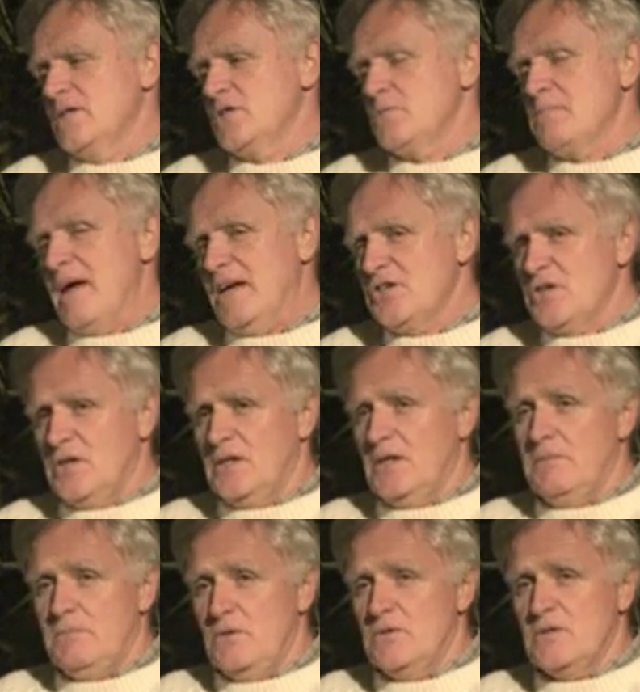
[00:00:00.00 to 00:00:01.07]
smashing
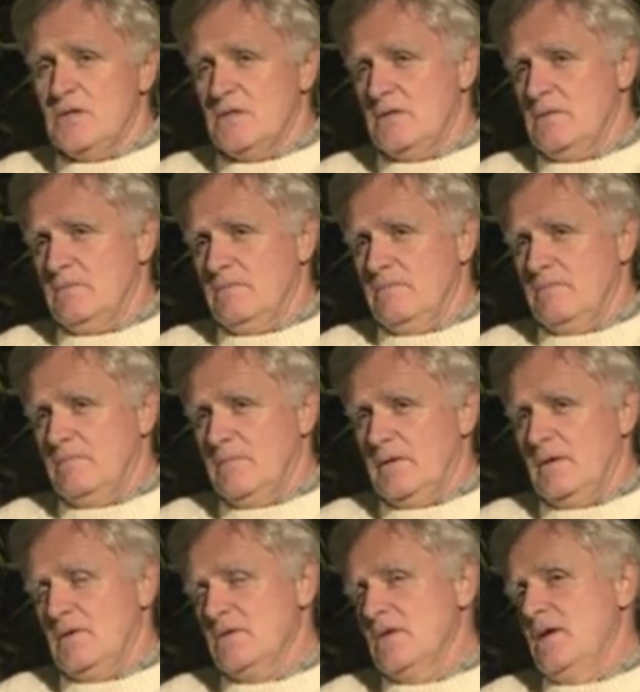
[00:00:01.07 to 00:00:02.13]
the immune system.
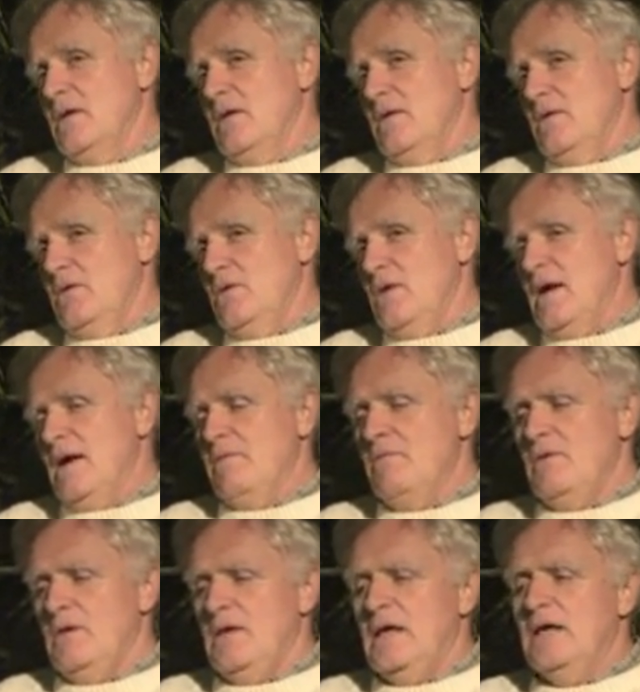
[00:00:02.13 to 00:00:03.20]
You have
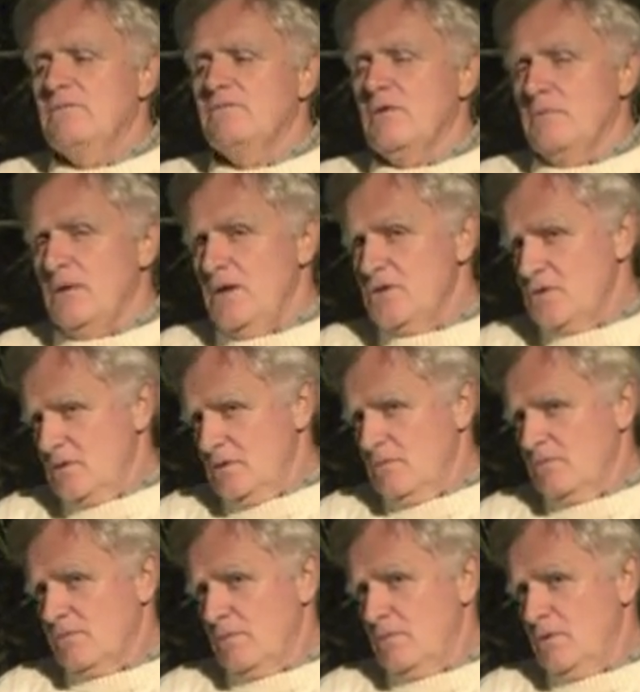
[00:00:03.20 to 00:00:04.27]
the
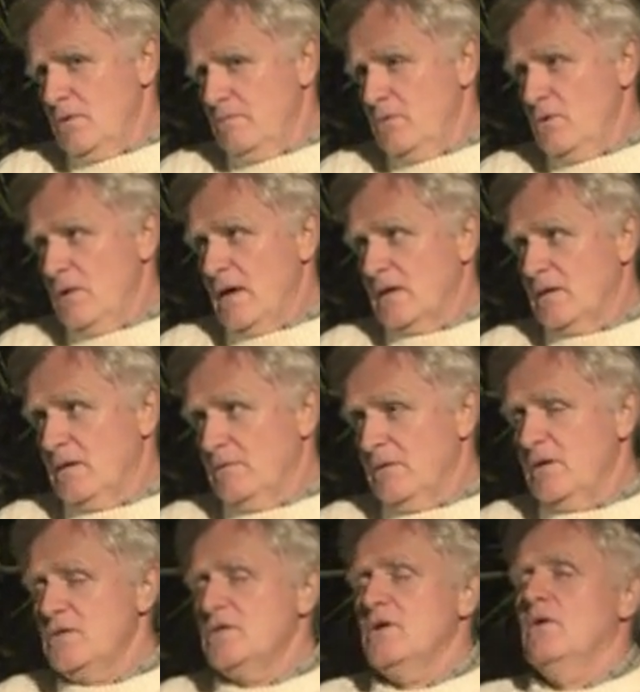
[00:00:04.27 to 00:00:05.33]
inflammation from the immune
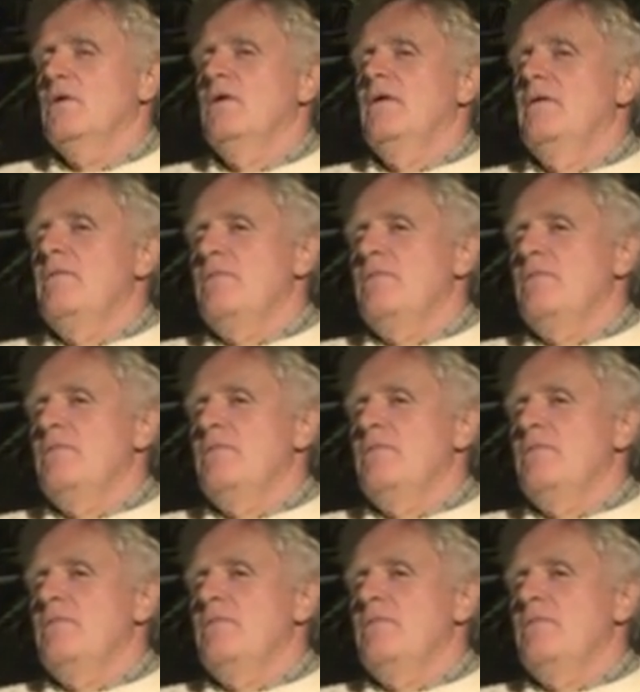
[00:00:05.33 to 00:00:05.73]
activity, so